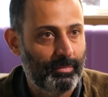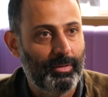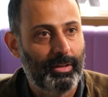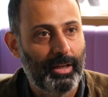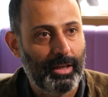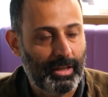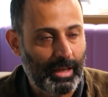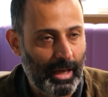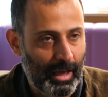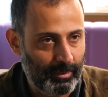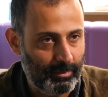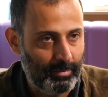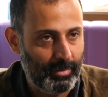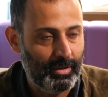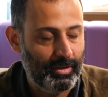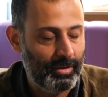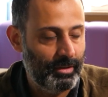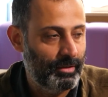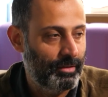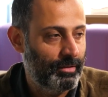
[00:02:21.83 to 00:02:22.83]
they can
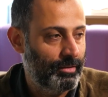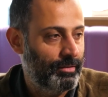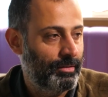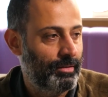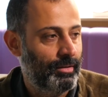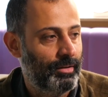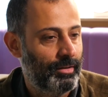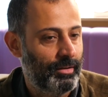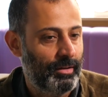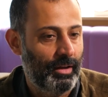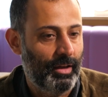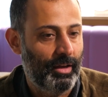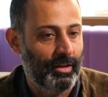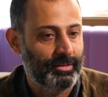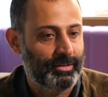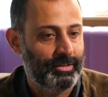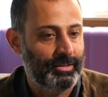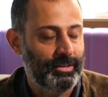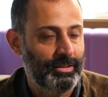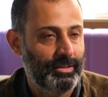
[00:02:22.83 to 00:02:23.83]
be
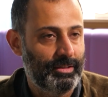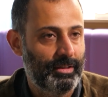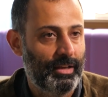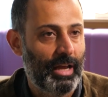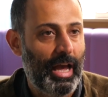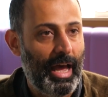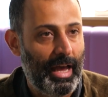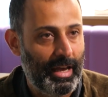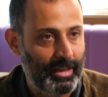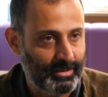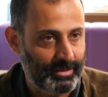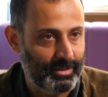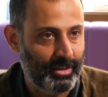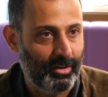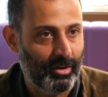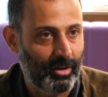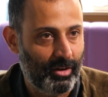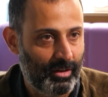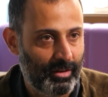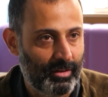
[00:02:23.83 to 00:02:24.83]
seen as
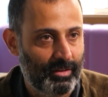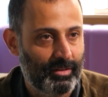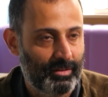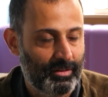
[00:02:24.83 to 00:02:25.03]
they are.